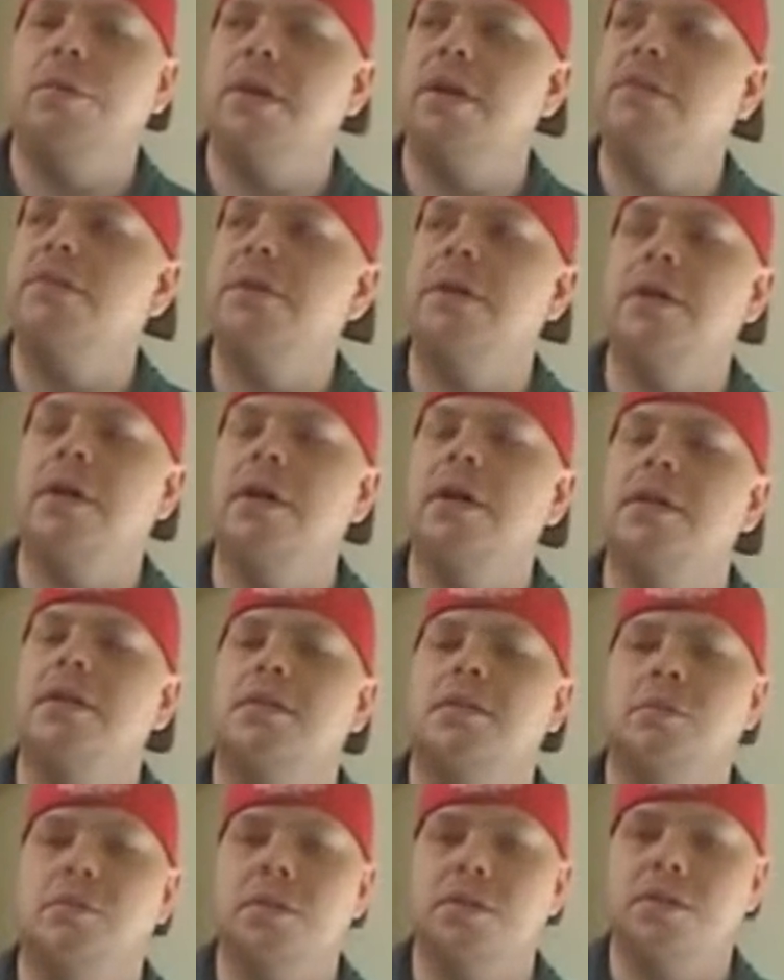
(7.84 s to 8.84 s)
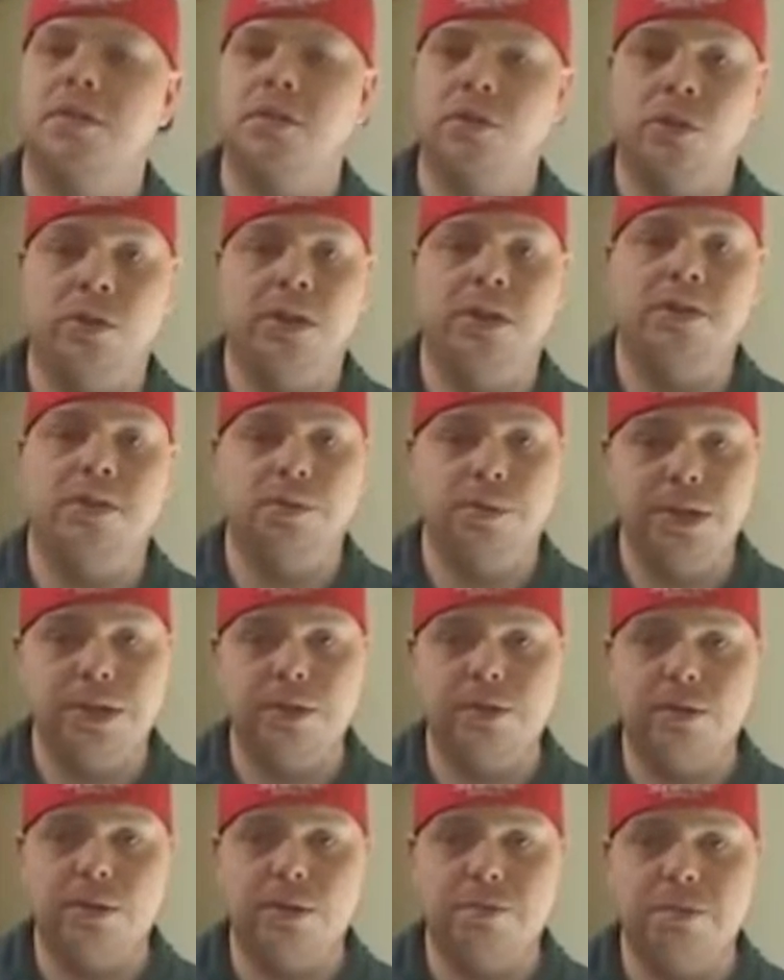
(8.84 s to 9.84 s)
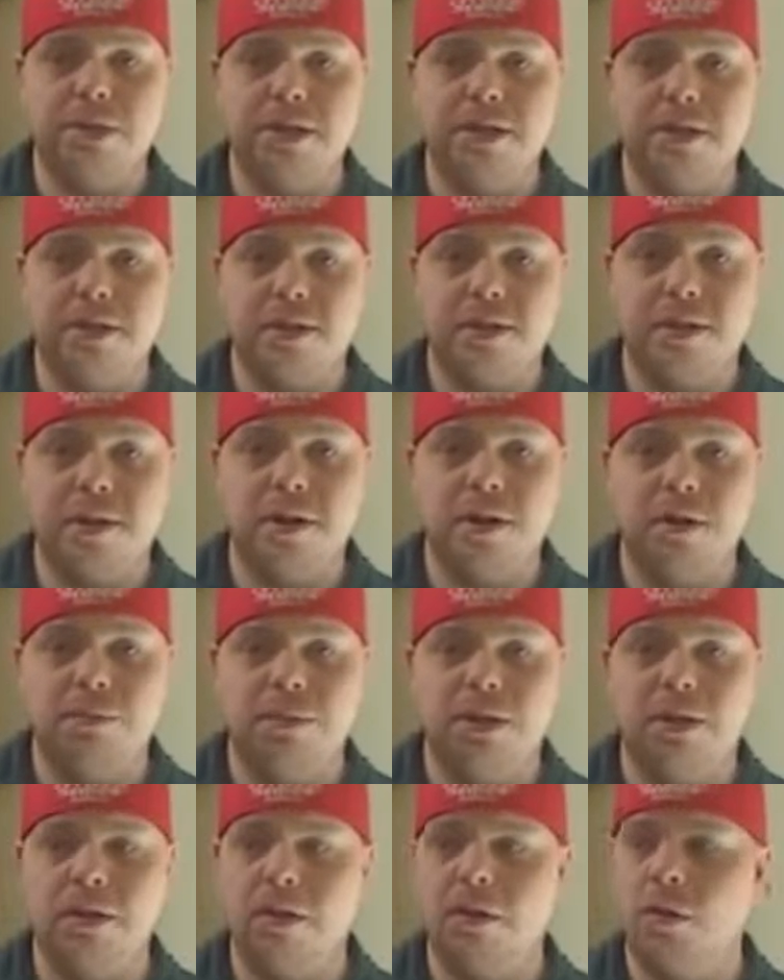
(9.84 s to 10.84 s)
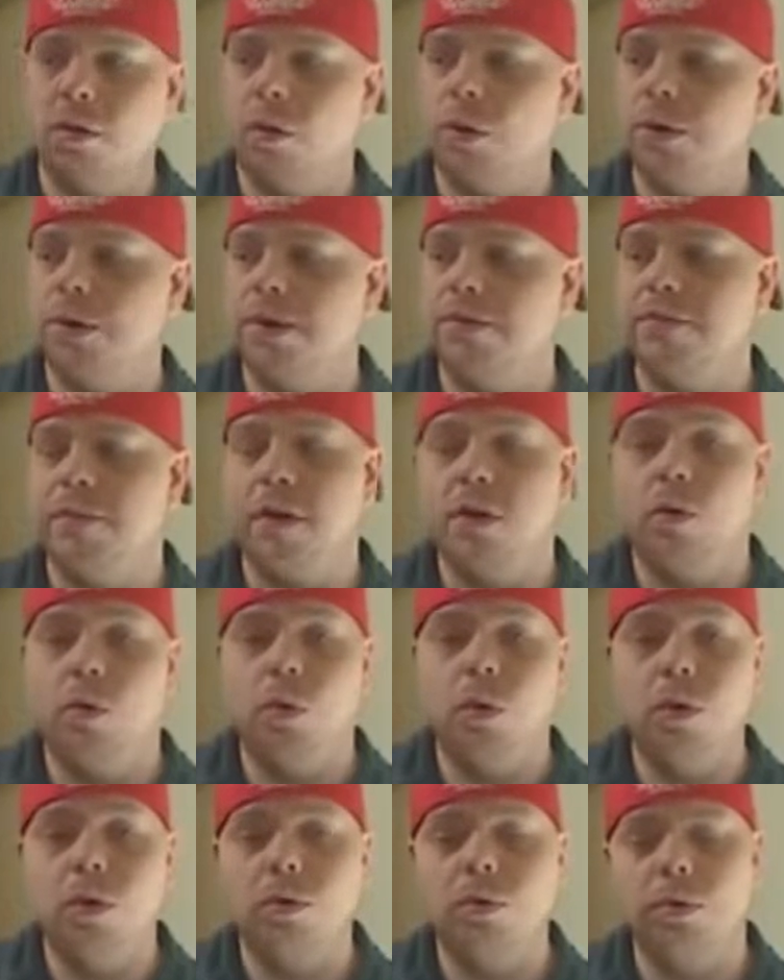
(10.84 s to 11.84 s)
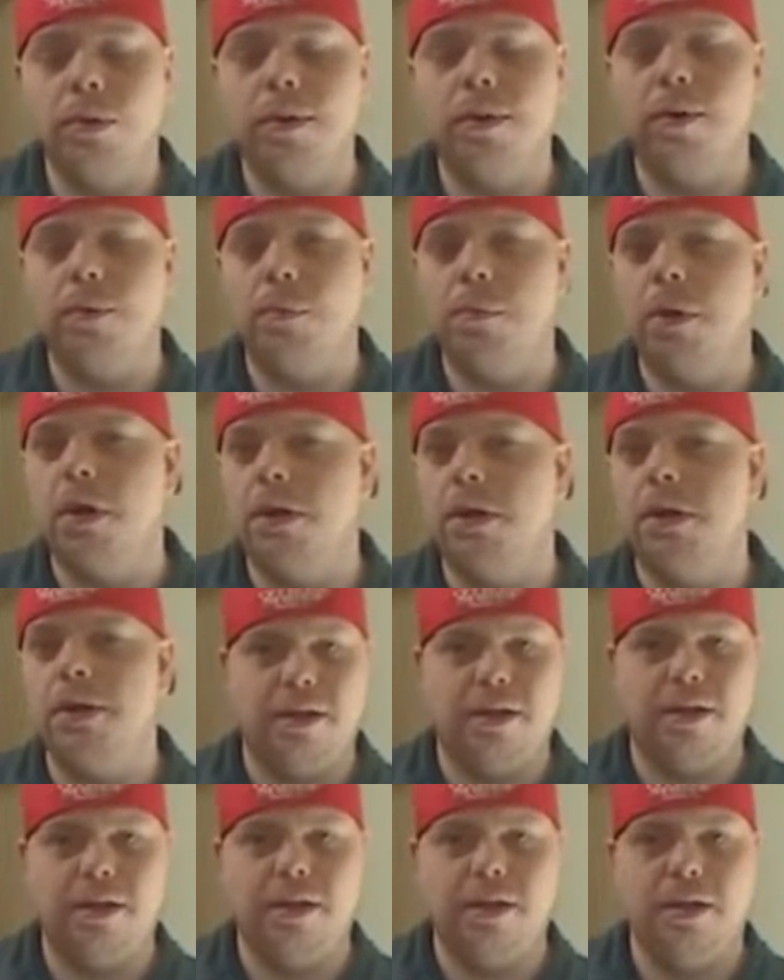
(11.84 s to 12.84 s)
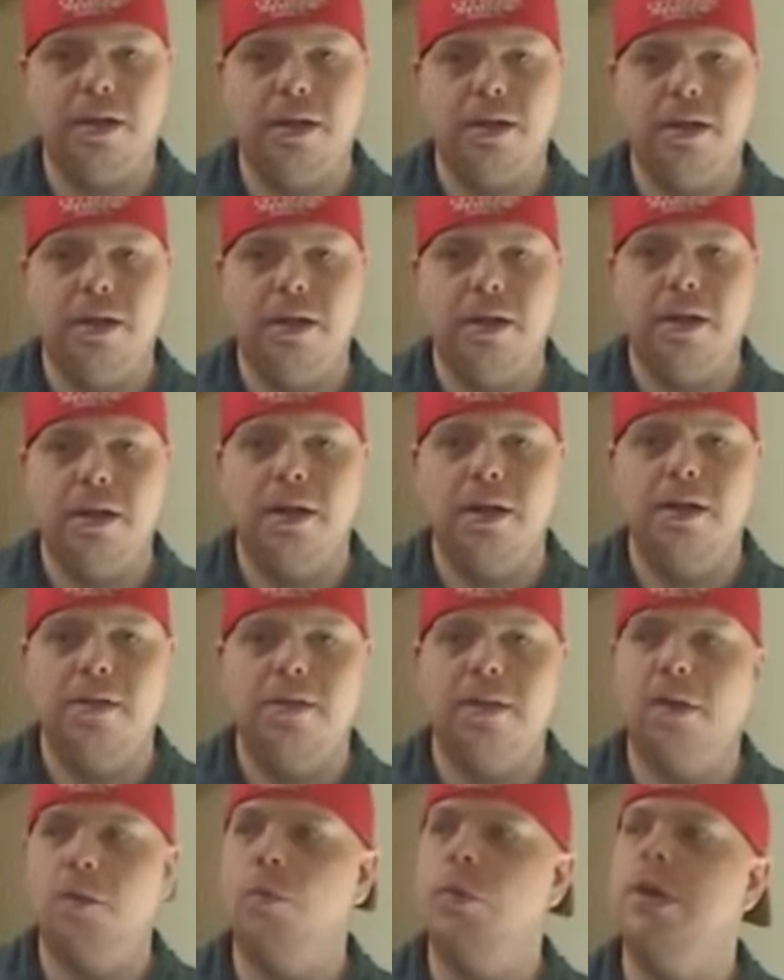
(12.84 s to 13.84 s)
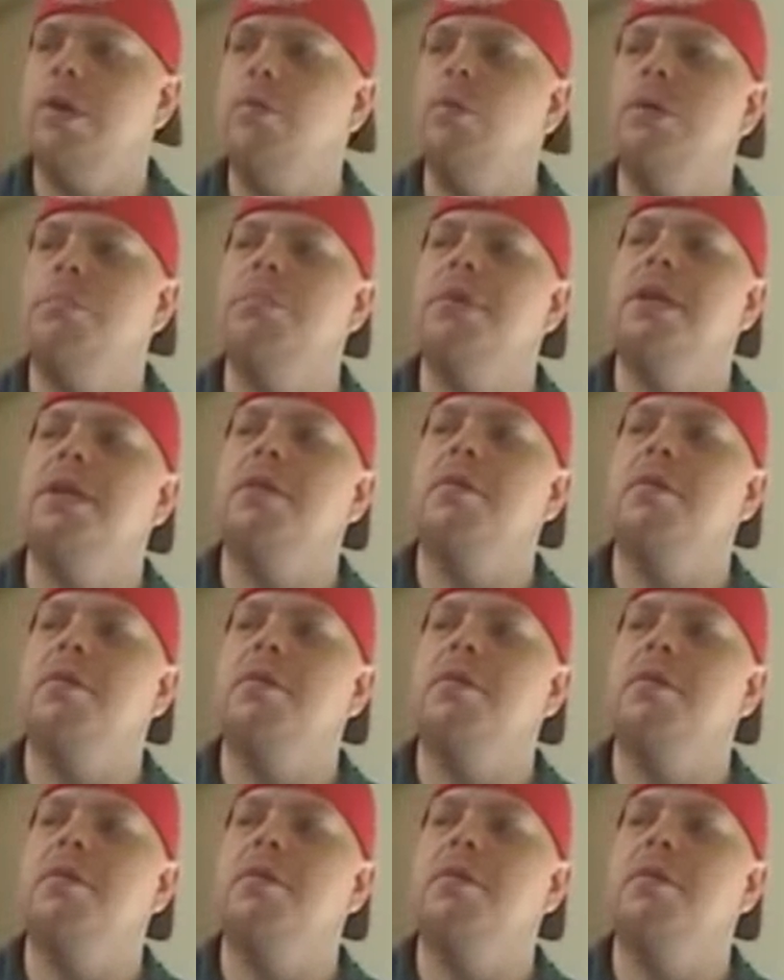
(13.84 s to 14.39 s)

if we ever got to what's known as a resource-based economy, or even a world without money, that we would